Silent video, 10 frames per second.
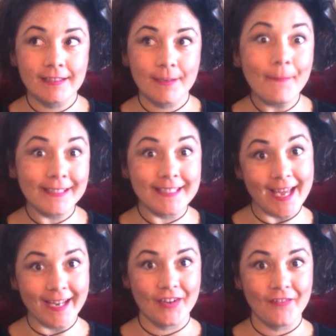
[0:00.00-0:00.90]

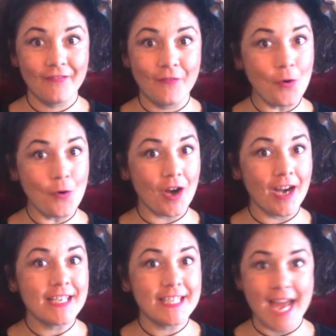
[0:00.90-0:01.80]
Monday for
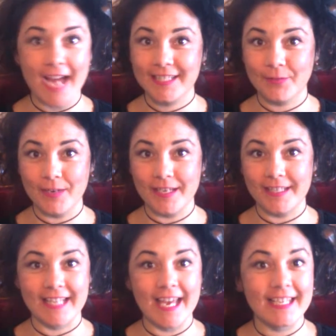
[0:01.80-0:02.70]
next
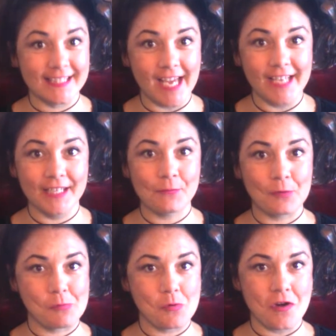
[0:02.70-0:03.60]
week's exciting
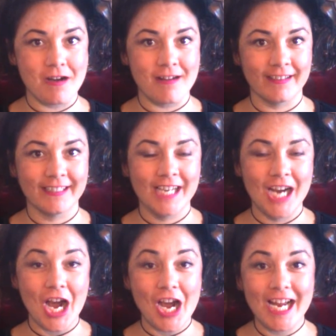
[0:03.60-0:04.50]
report.
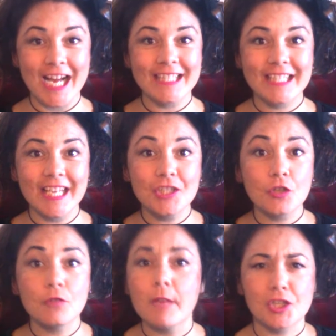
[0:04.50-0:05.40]
All right, guys, stay
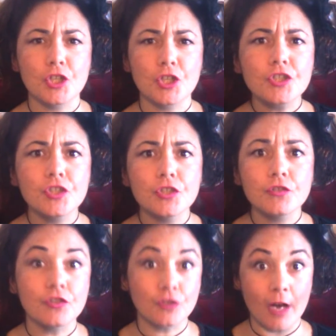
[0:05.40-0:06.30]
tuned. Make sure to
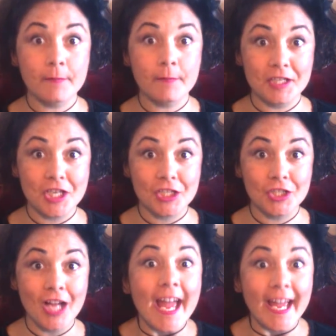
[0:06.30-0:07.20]
subscribe to my
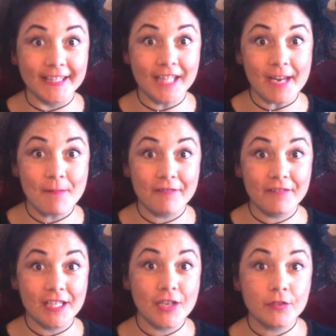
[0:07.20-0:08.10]
channel and like my
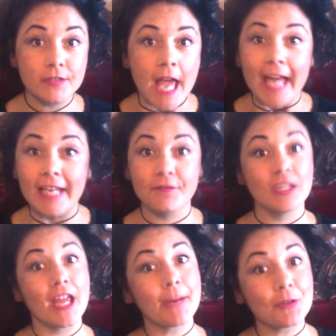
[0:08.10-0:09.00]
videos. And if you
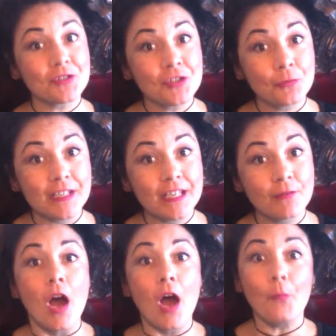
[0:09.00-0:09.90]
like a personal
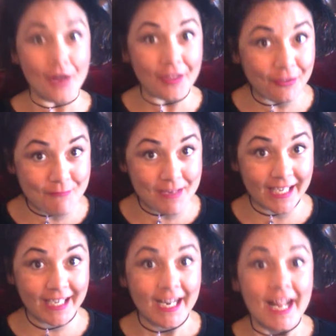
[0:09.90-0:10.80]
reading with
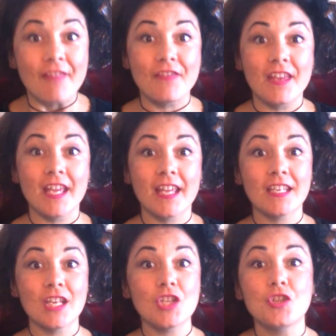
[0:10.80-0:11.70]
me, then
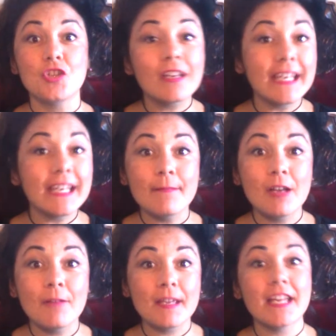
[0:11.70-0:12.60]
you can
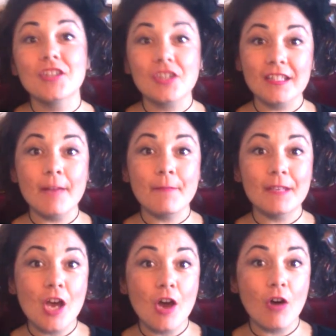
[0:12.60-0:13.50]
email me and just let me
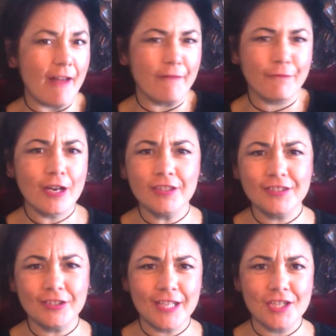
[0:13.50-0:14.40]
know. I have free
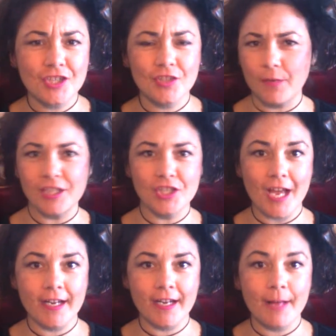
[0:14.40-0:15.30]
consultations. We can
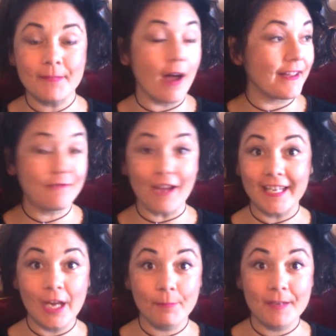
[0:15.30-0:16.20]
chat it up if I
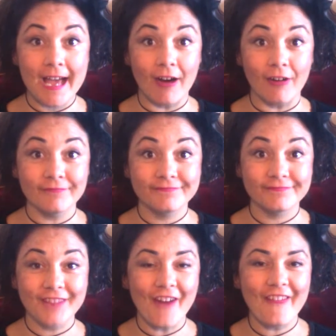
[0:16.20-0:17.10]
can help you out.
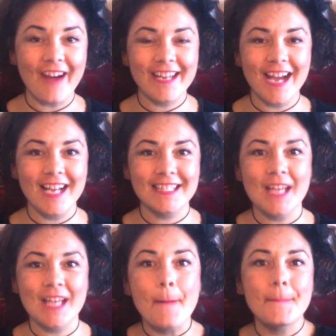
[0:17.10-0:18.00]
All right, guys,
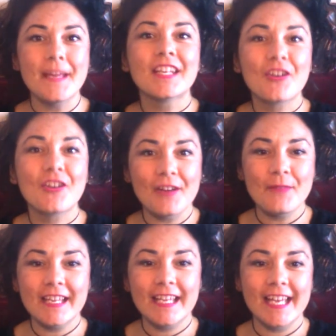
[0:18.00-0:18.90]
make it a great
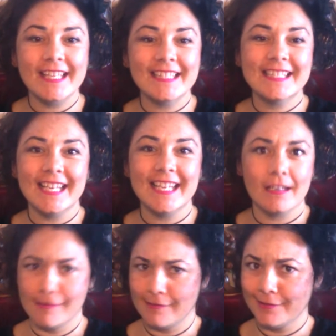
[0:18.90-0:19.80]
weekend.
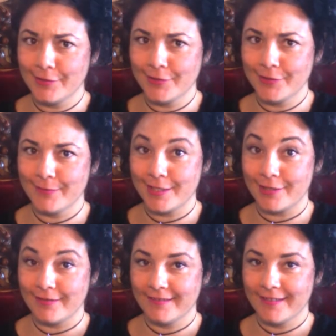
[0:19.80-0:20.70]
And I know you will.
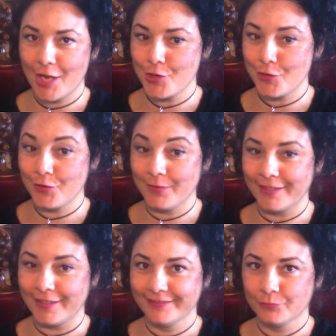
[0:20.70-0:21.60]
I know you
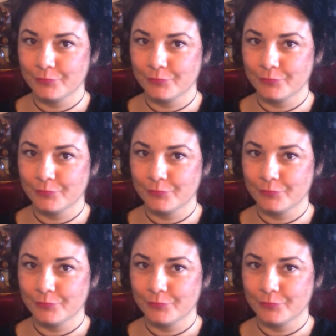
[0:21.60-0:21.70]
will.